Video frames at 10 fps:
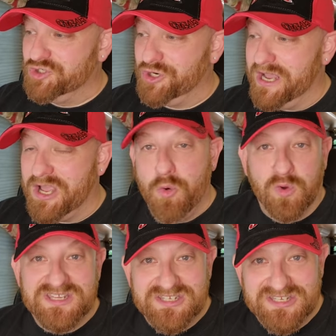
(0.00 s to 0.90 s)
trick
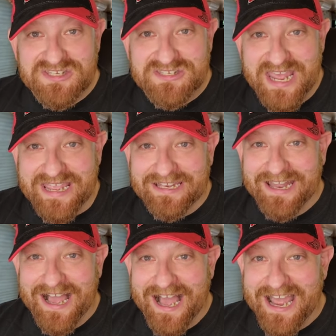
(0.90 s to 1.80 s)
was to stay
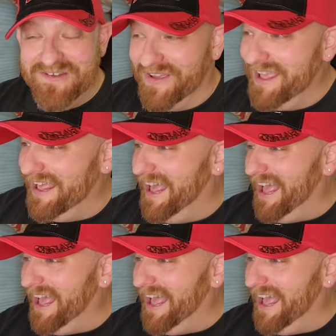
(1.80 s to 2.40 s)
alive.